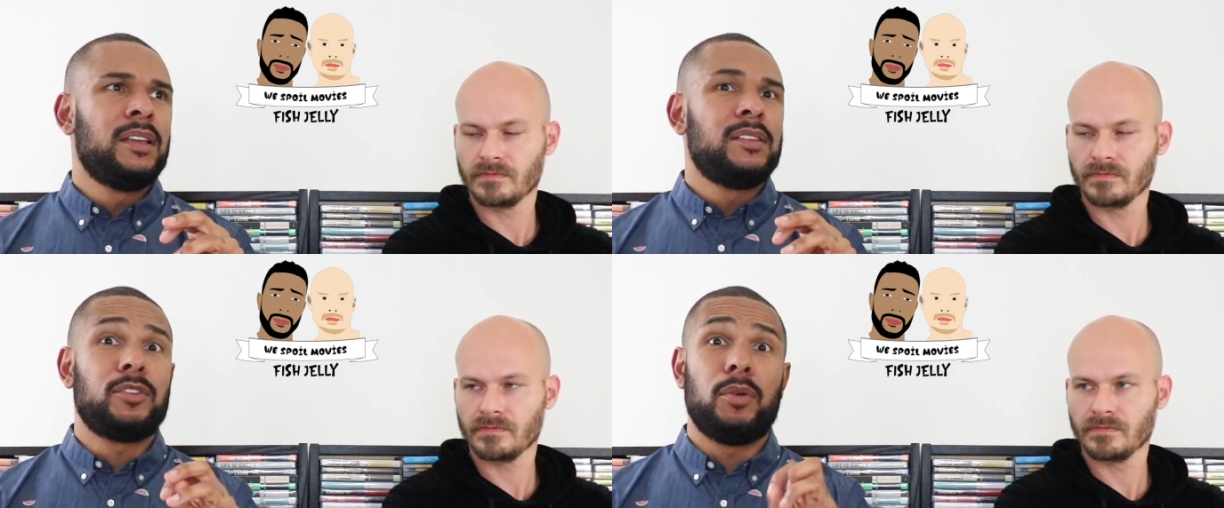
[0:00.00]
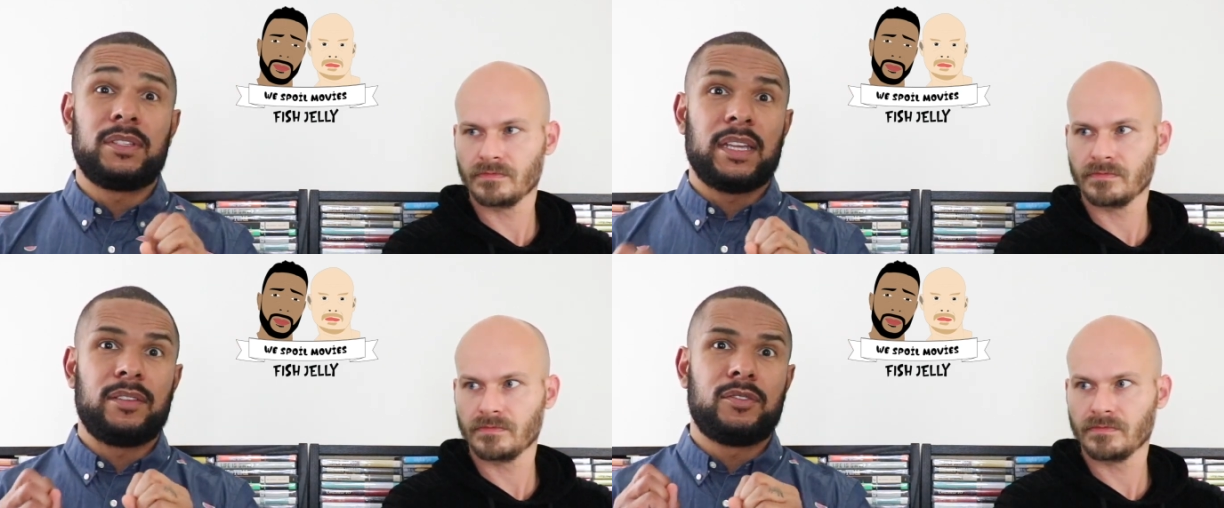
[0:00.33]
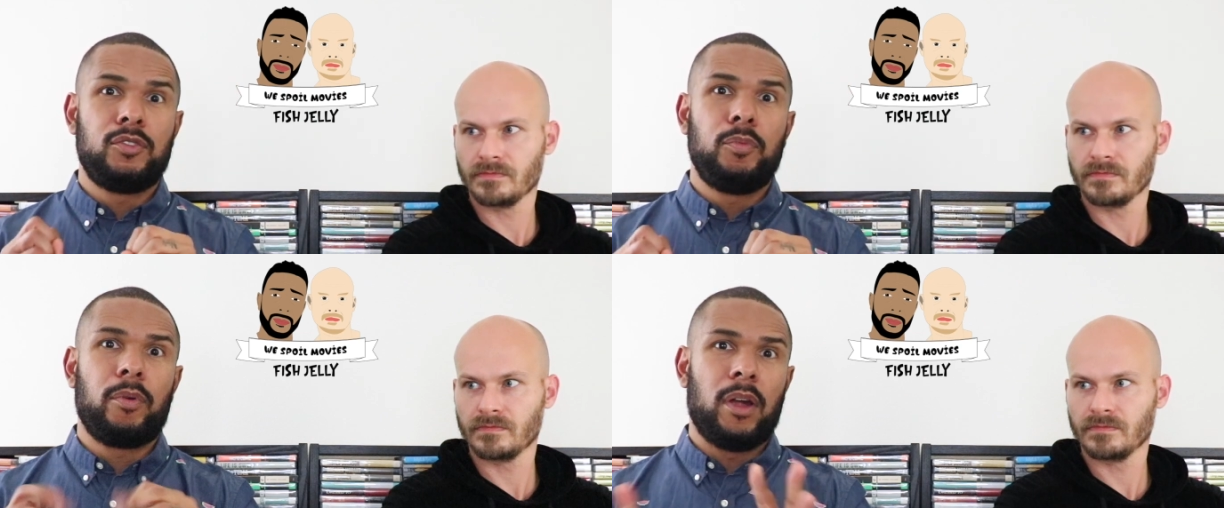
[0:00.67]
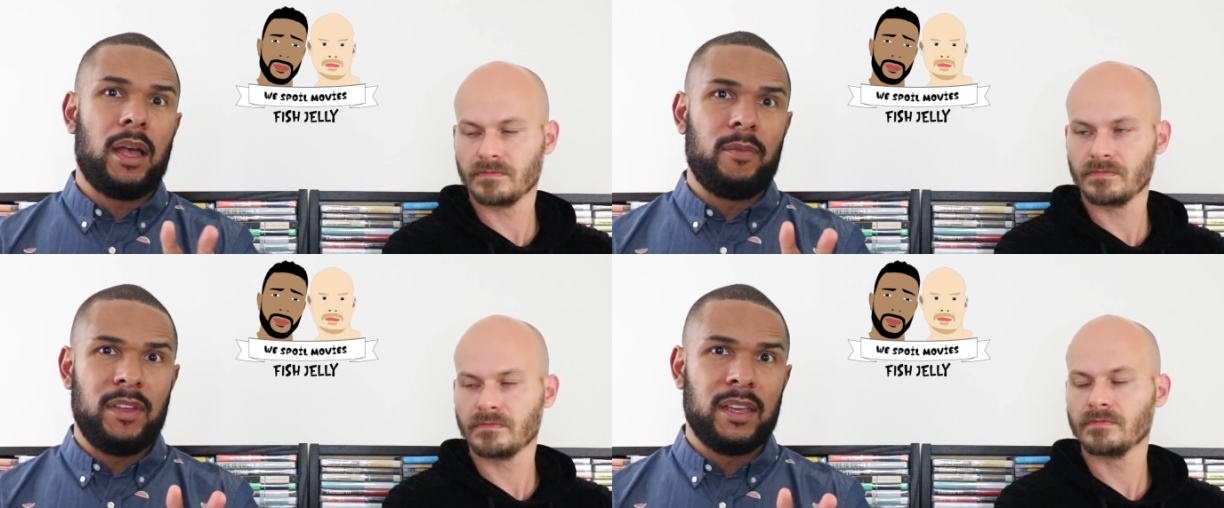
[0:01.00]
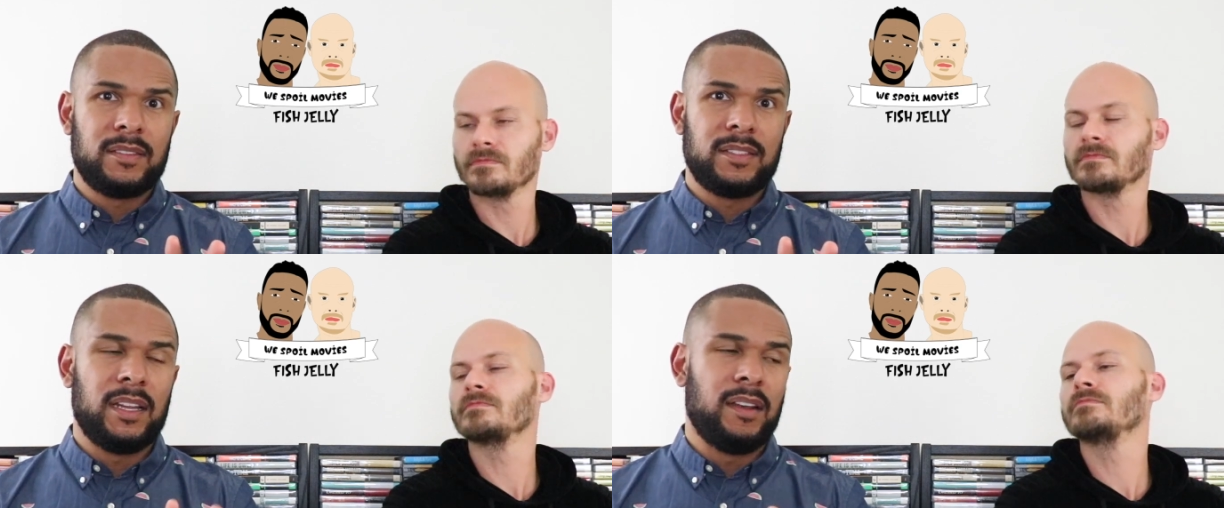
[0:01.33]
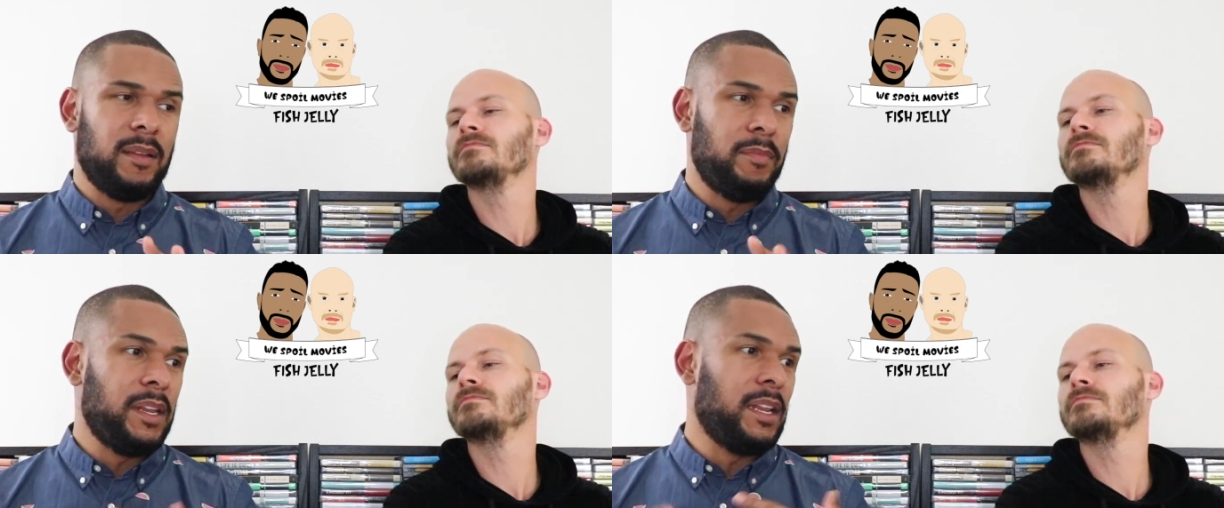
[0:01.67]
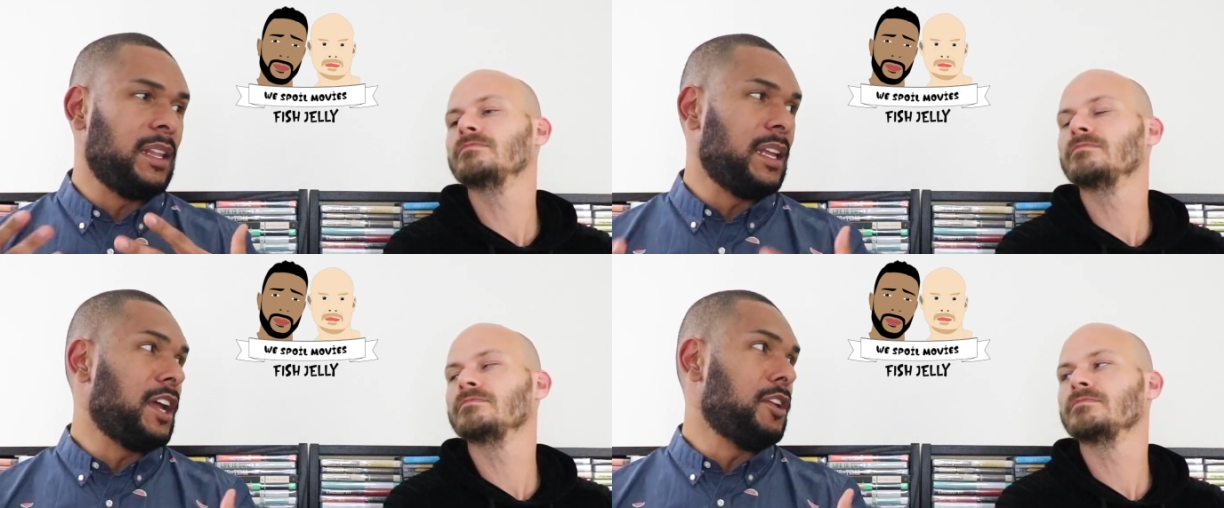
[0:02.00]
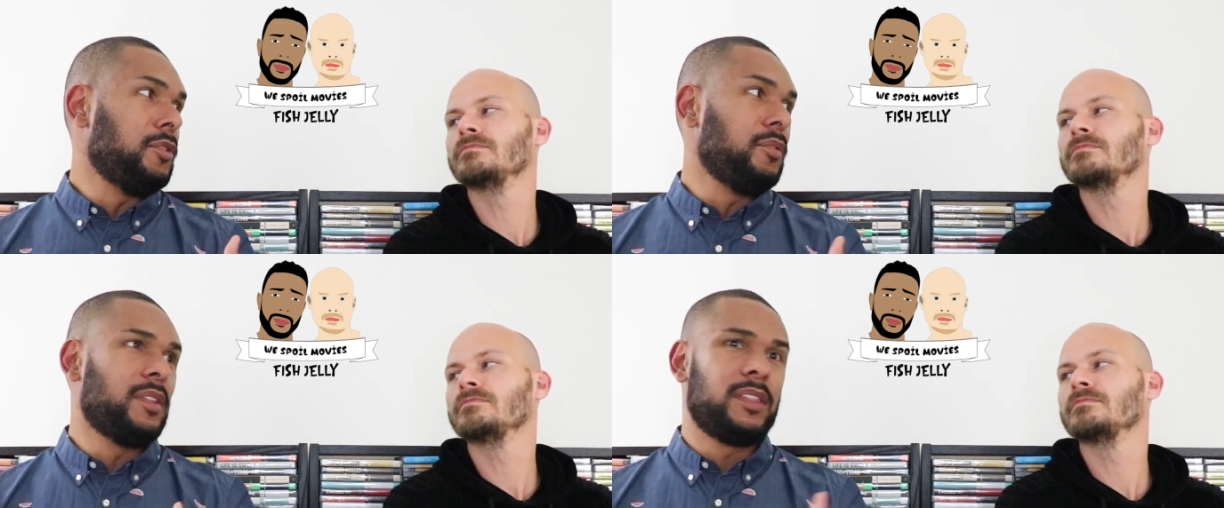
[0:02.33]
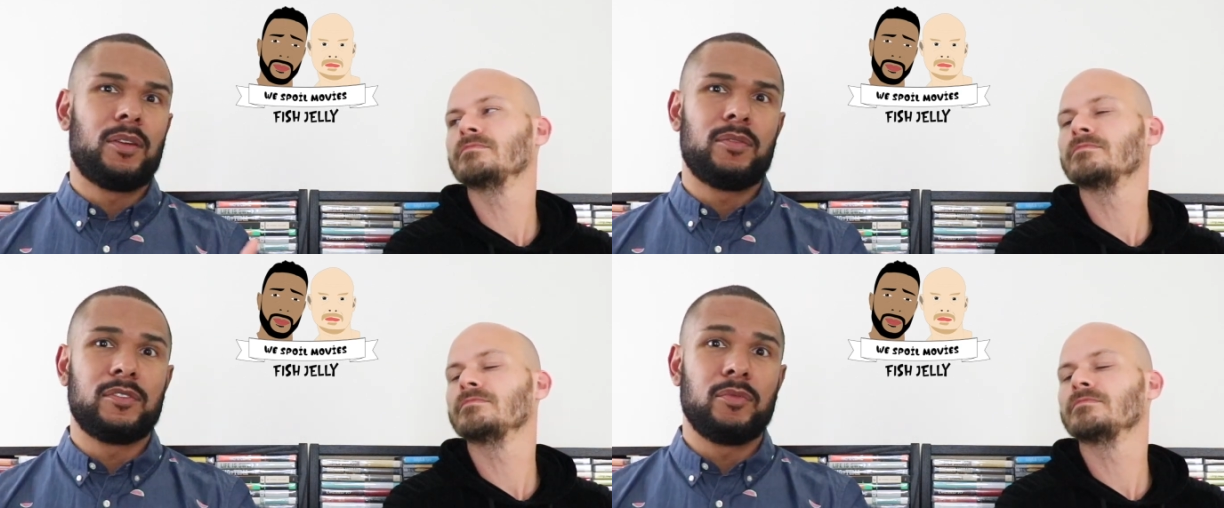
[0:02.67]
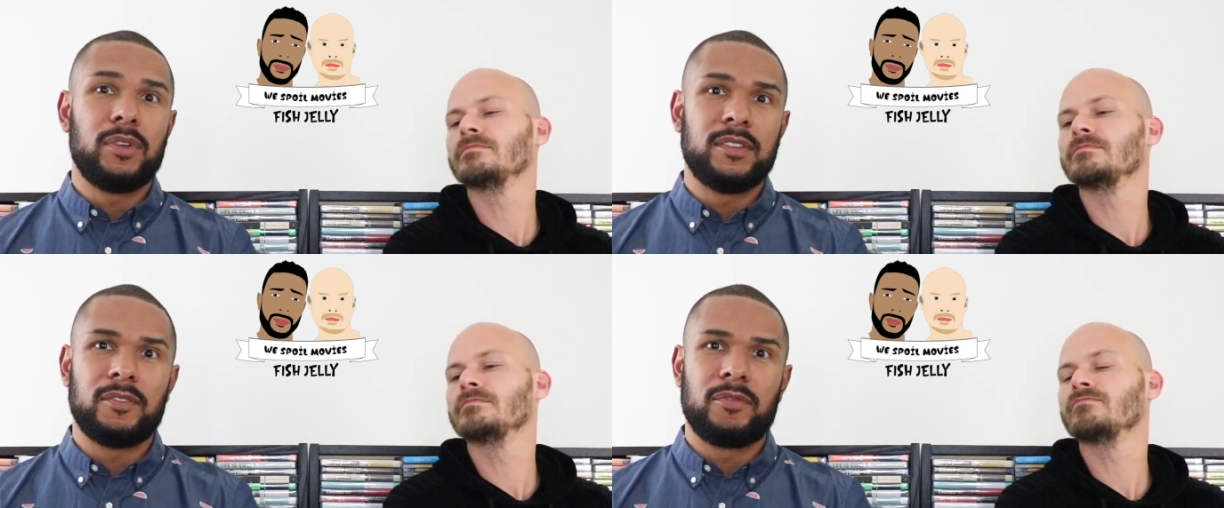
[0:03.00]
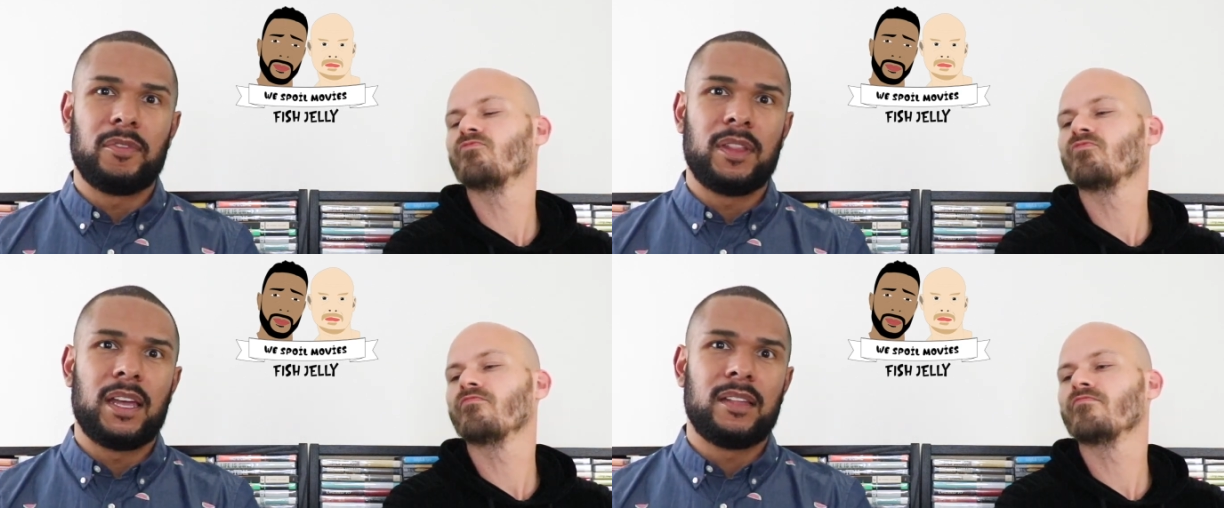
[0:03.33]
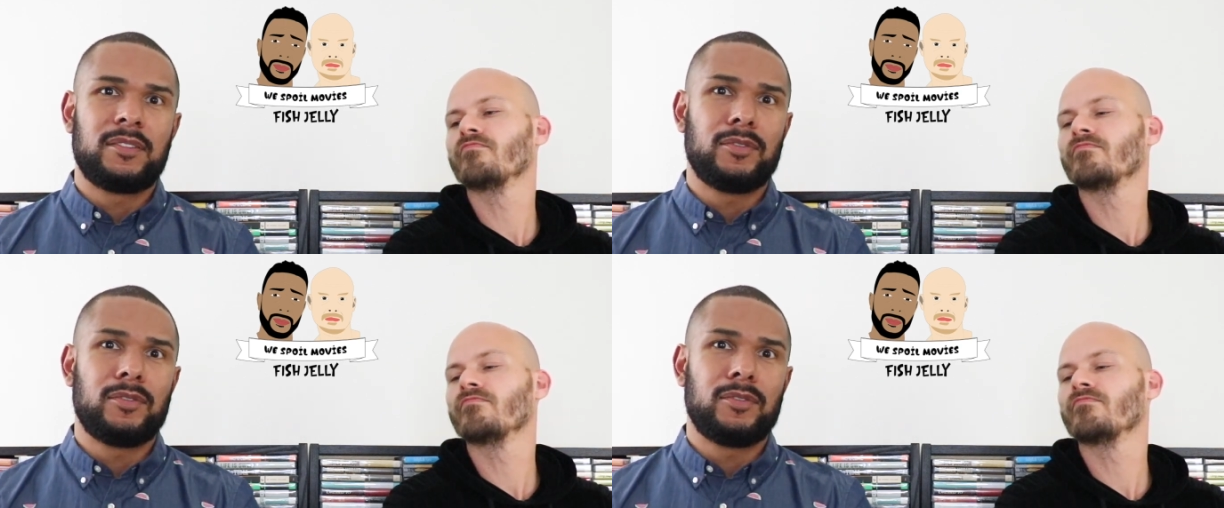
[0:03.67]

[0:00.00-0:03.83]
Speaker 1: So it's like super obvious, and immediately I knew that there was a reason for that.